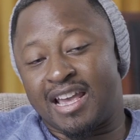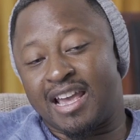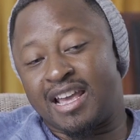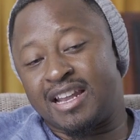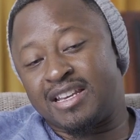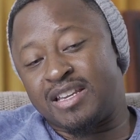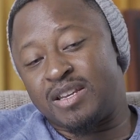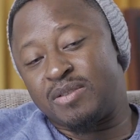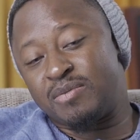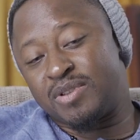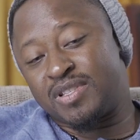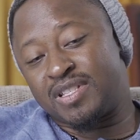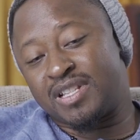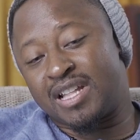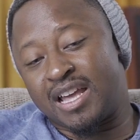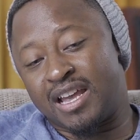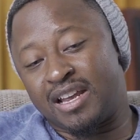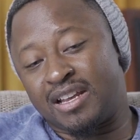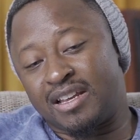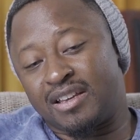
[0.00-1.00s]
And he was
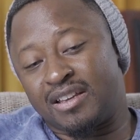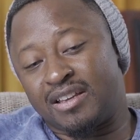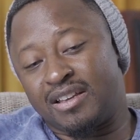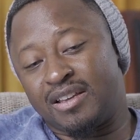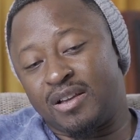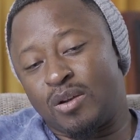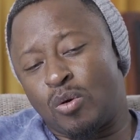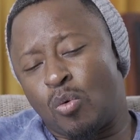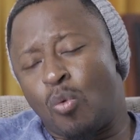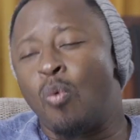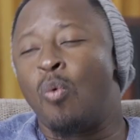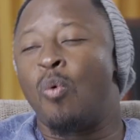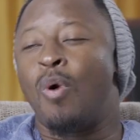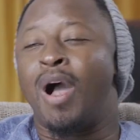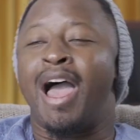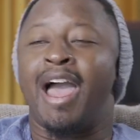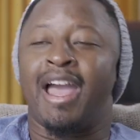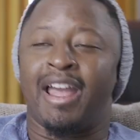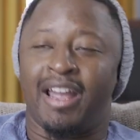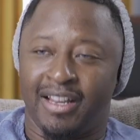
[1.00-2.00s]
like,
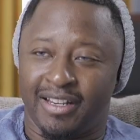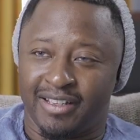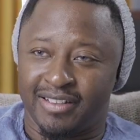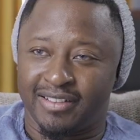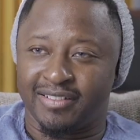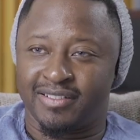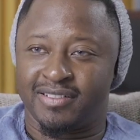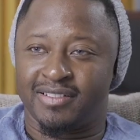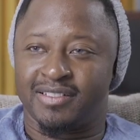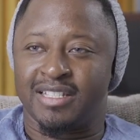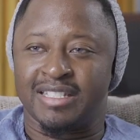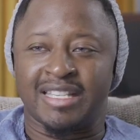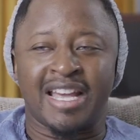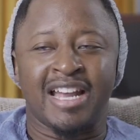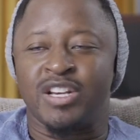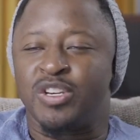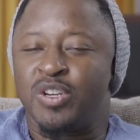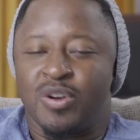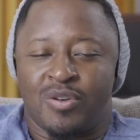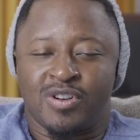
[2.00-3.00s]
why? Says,
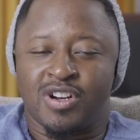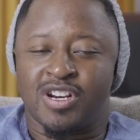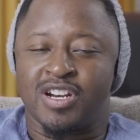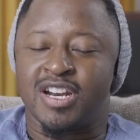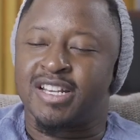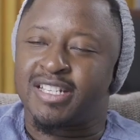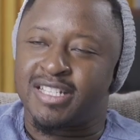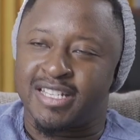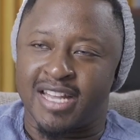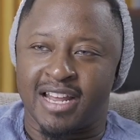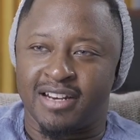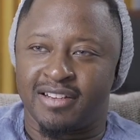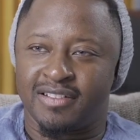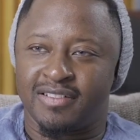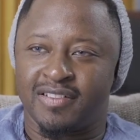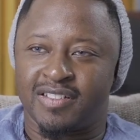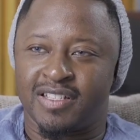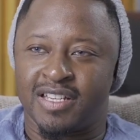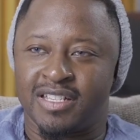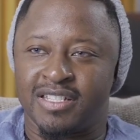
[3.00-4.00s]
I don't understand.
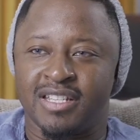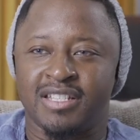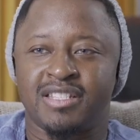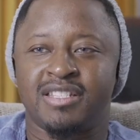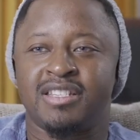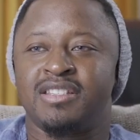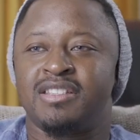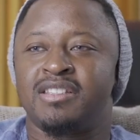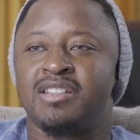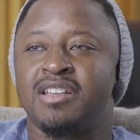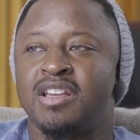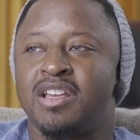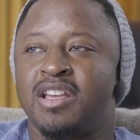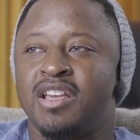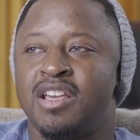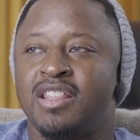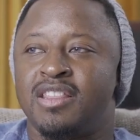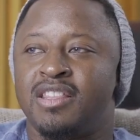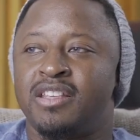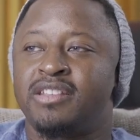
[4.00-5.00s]
Says, this
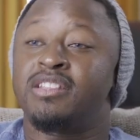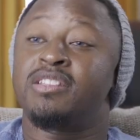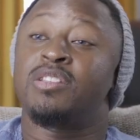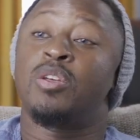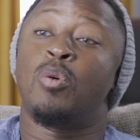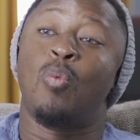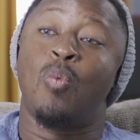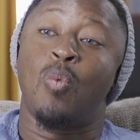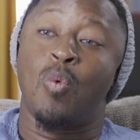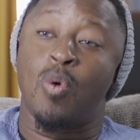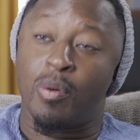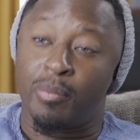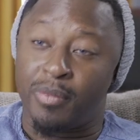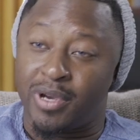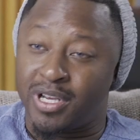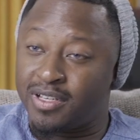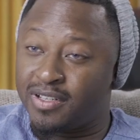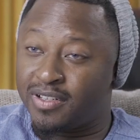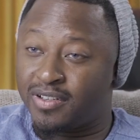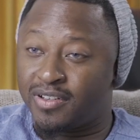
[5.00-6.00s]
is a
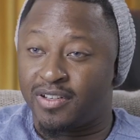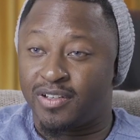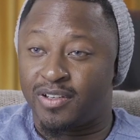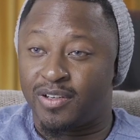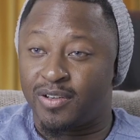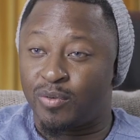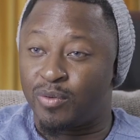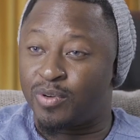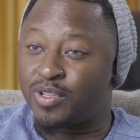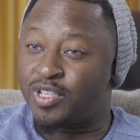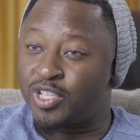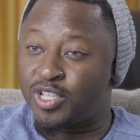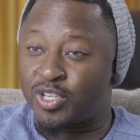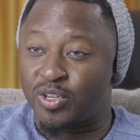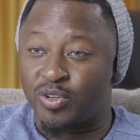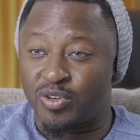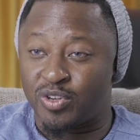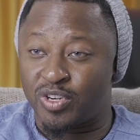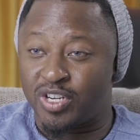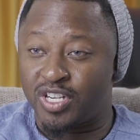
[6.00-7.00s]
woman with
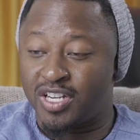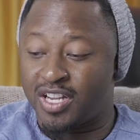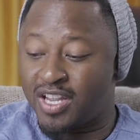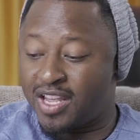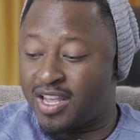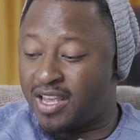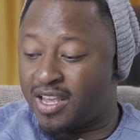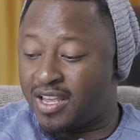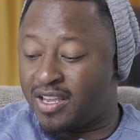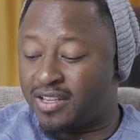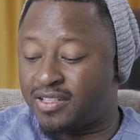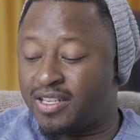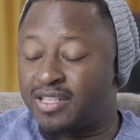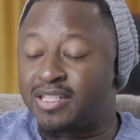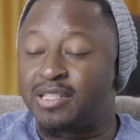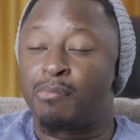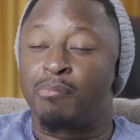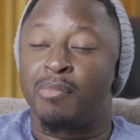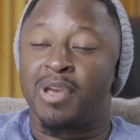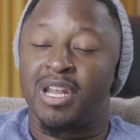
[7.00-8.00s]
children.
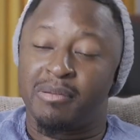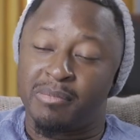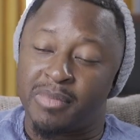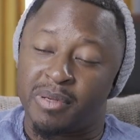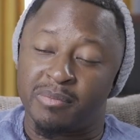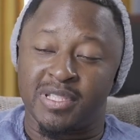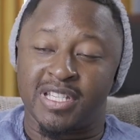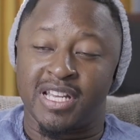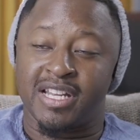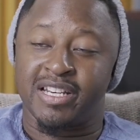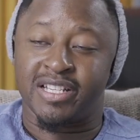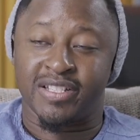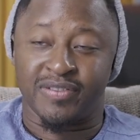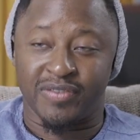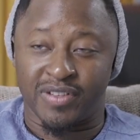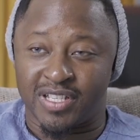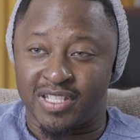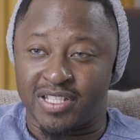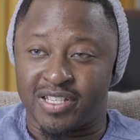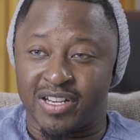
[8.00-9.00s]
Says, the minimum sentence
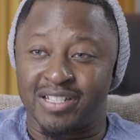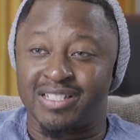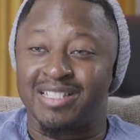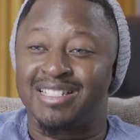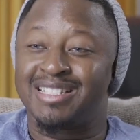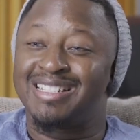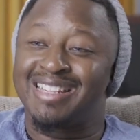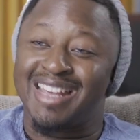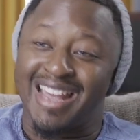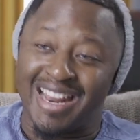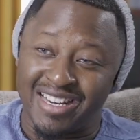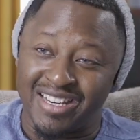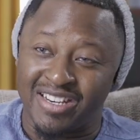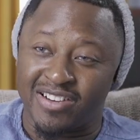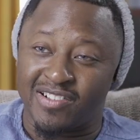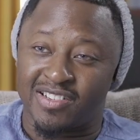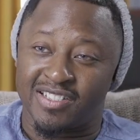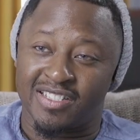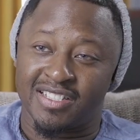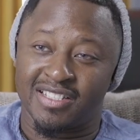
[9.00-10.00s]
for this judge is 10
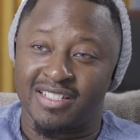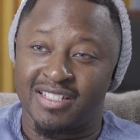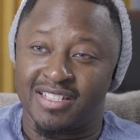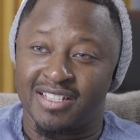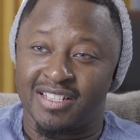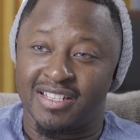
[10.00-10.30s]
years.